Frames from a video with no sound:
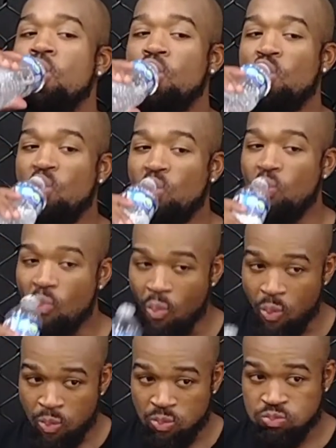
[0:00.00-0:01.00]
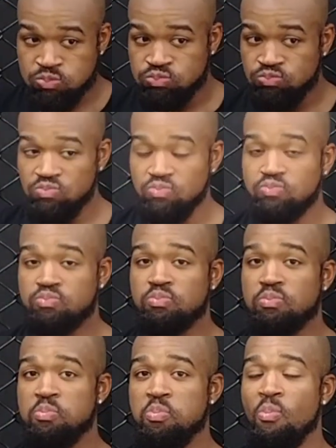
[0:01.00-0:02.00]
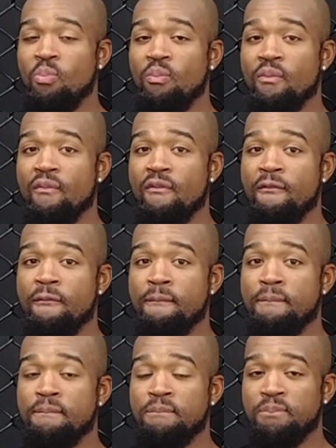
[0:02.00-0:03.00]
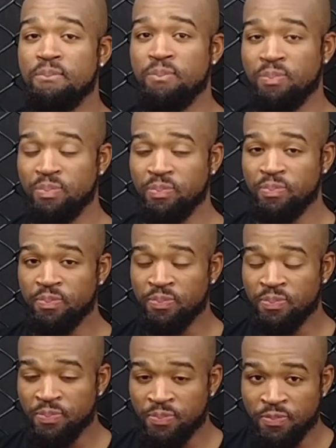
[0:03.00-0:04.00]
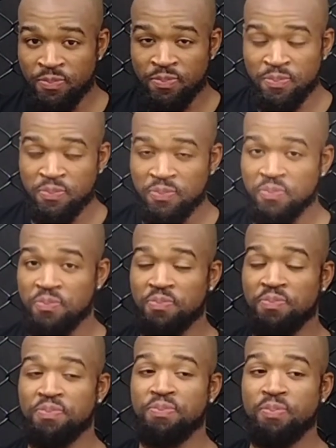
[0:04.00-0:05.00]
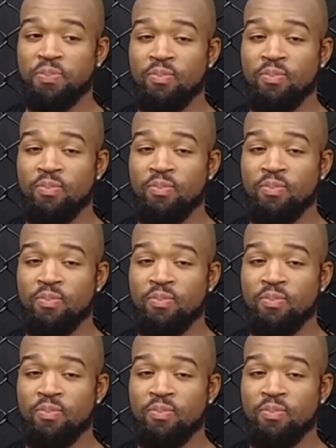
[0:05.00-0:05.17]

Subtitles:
(not speaking)